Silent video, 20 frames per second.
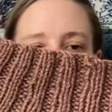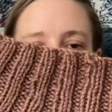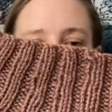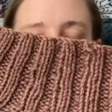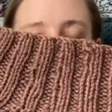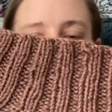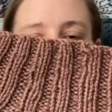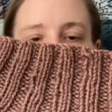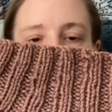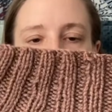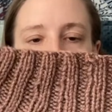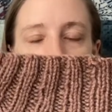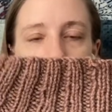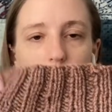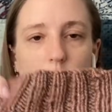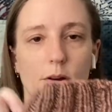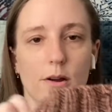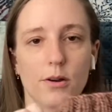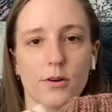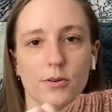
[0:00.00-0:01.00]
the short
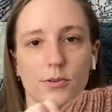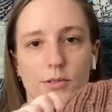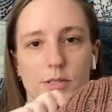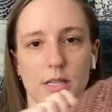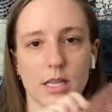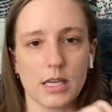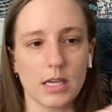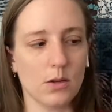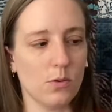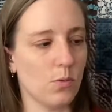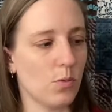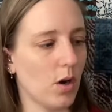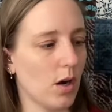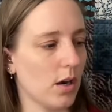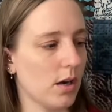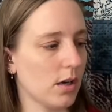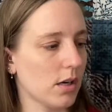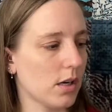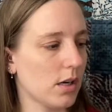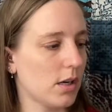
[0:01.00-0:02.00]
rows that you
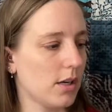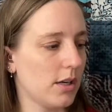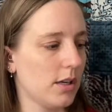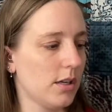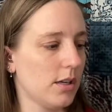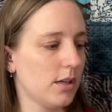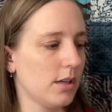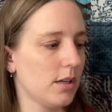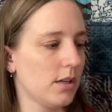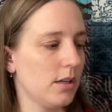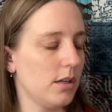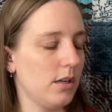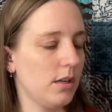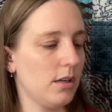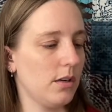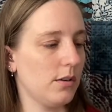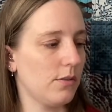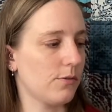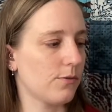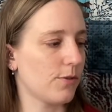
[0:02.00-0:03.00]
work
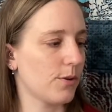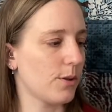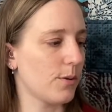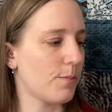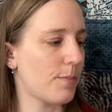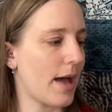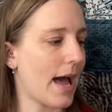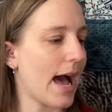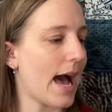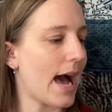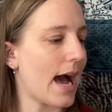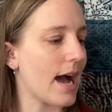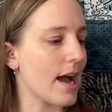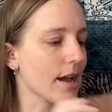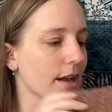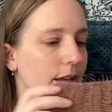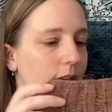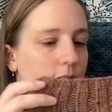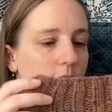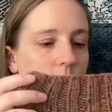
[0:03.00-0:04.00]
for the
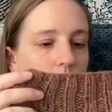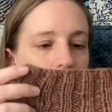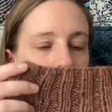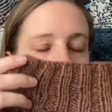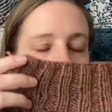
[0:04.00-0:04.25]
back